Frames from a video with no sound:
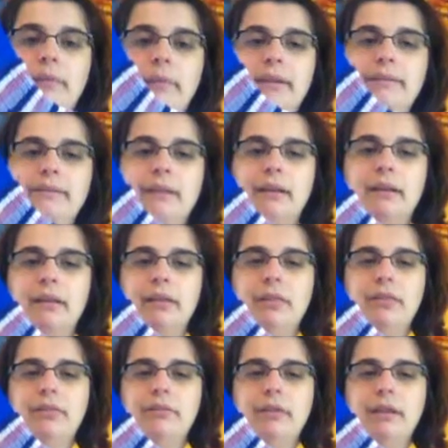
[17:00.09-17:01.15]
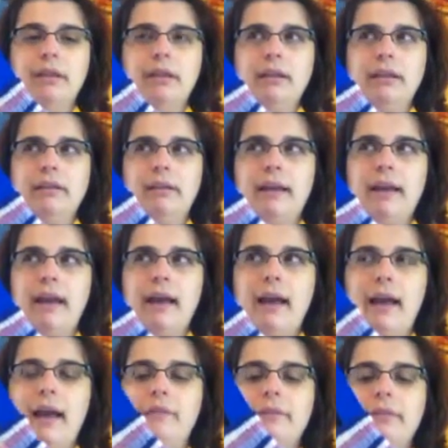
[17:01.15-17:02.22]
it's a
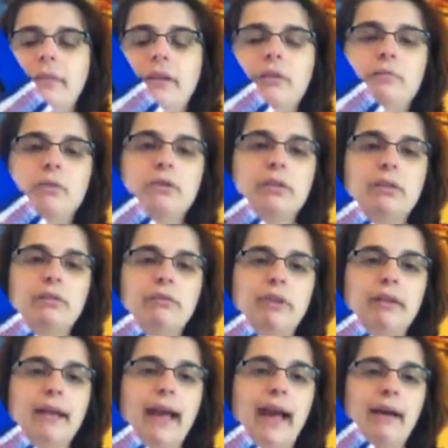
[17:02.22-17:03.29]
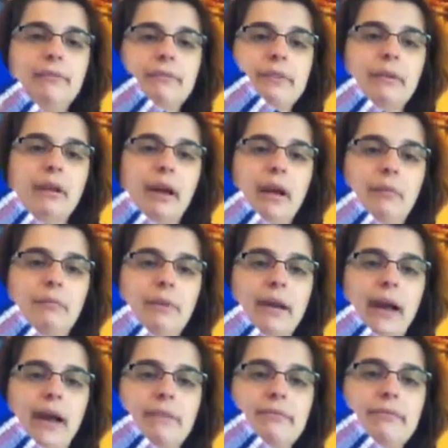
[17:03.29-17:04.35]
3.5, a little more than 3.5
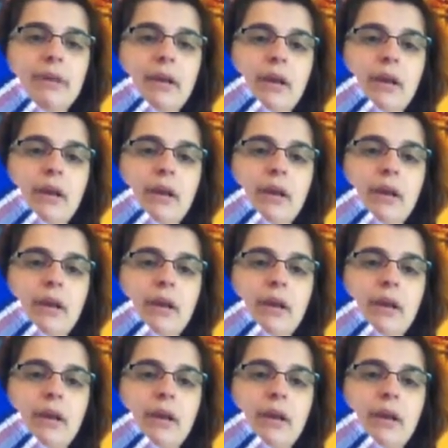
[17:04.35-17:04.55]
cuff